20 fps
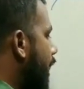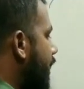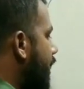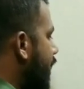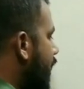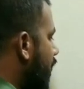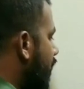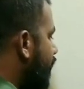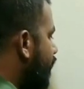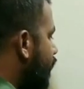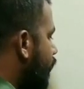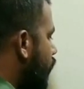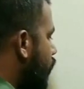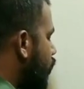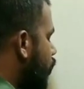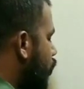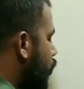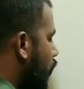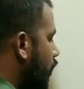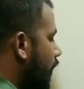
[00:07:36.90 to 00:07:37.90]
array
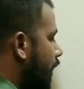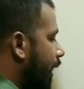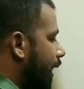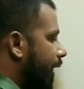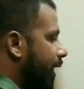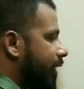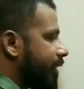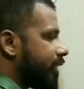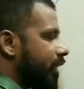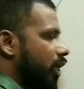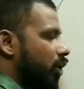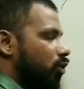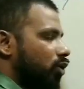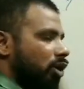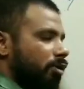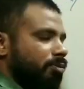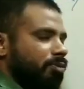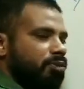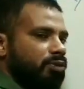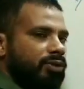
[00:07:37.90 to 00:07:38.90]
of 12
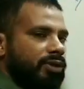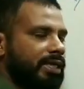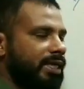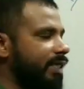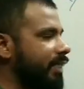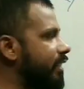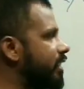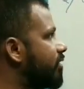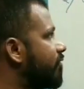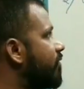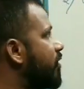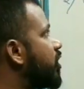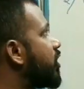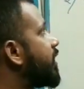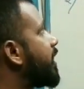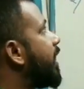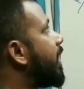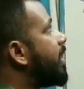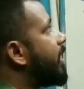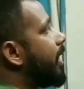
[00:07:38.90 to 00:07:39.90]
hexagonal proteins
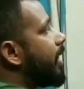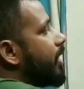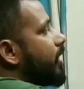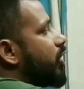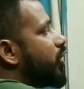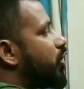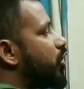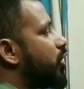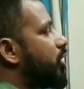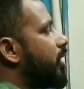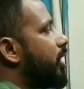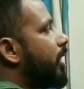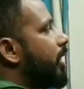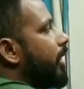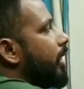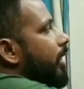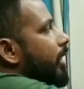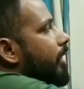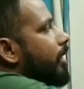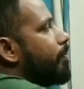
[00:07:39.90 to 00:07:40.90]
which connect
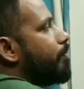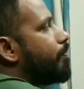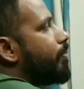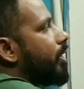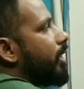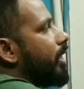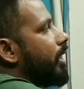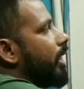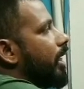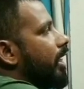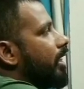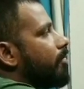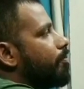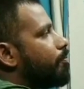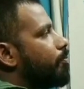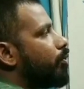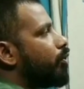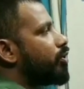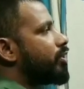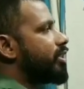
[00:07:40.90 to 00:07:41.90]
the pre
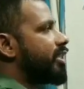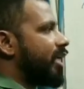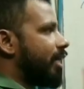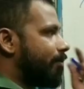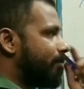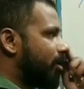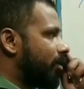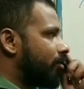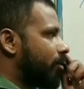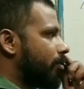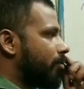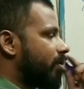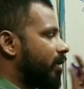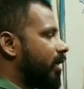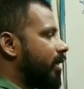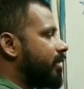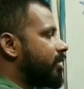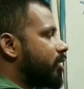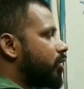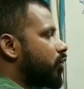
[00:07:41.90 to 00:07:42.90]
and post synaptic
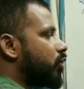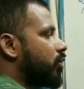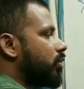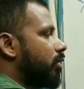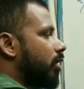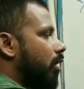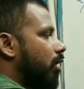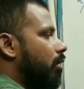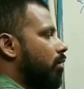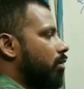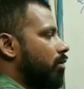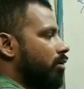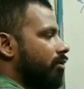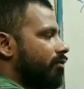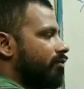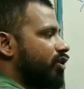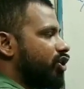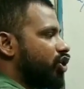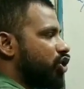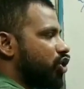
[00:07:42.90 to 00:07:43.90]
membranes
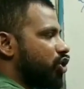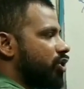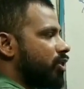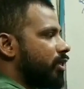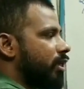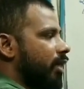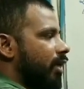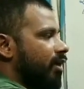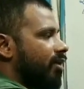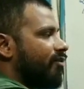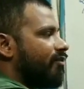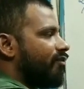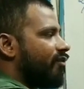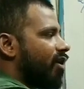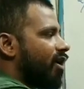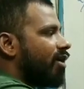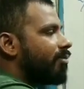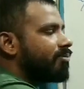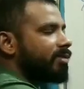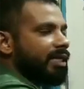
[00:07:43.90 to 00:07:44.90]
or which
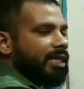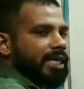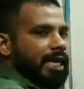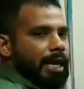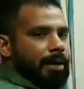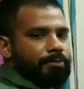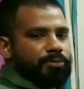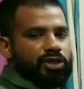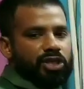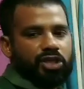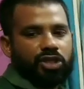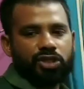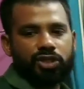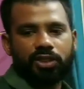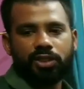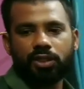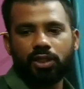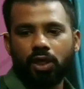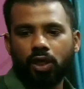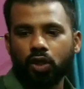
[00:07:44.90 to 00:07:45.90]
form the gap
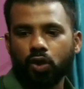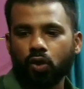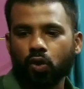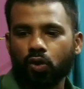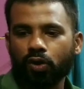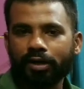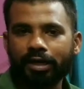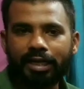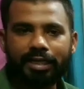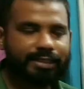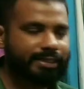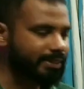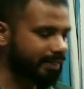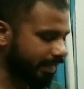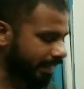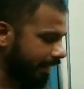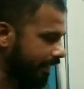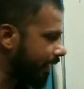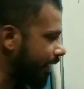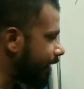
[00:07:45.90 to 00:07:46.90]
junction are called
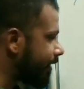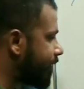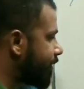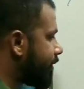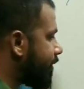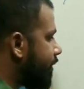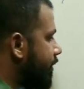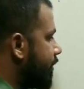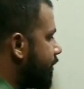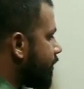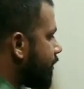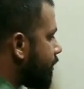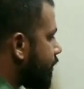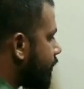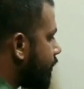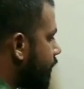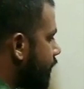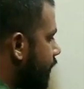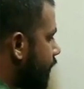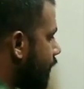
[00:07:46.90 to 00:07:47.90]
as
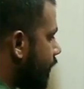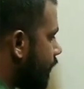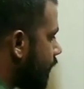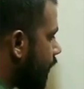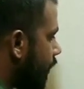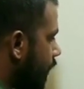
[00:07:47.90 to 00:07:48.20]
connexins.